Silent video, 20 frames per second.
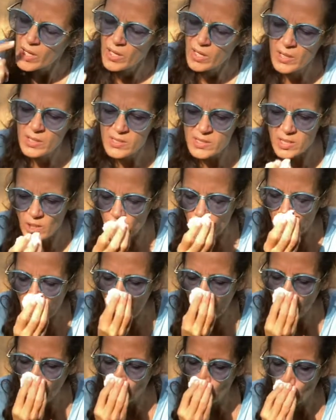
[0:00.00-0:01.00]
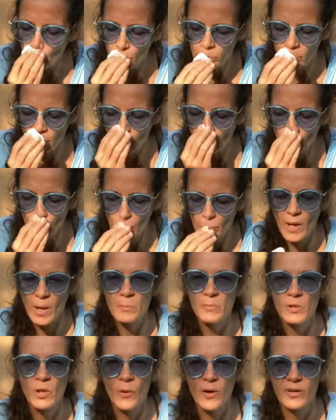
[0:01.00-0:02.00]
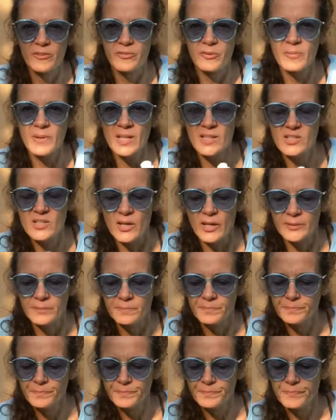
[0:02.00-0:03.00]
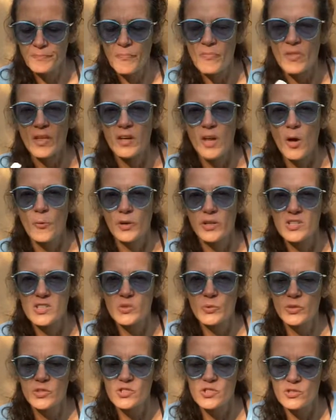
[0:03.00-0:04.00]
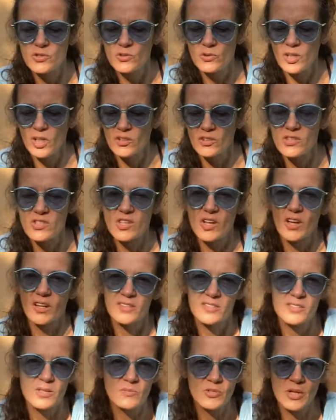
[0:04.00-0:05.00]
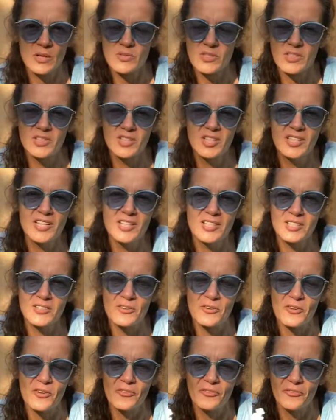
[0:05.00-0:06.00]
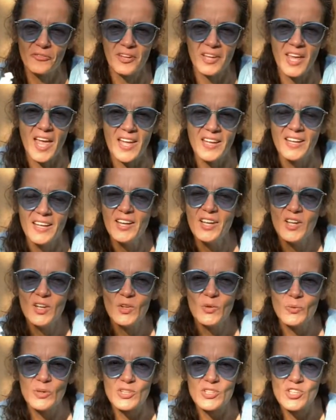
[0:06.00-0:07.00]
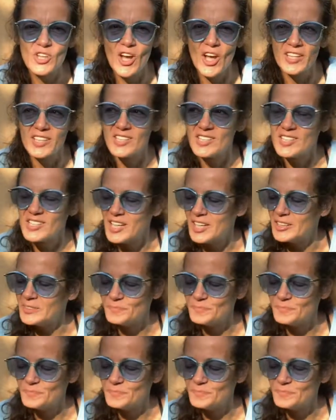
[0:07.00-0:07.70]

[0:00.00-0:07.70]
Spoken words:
Tilt my head and blow out from that side. Now we're going to switch and do the other side. Sometimes it's easy to forget which side you did.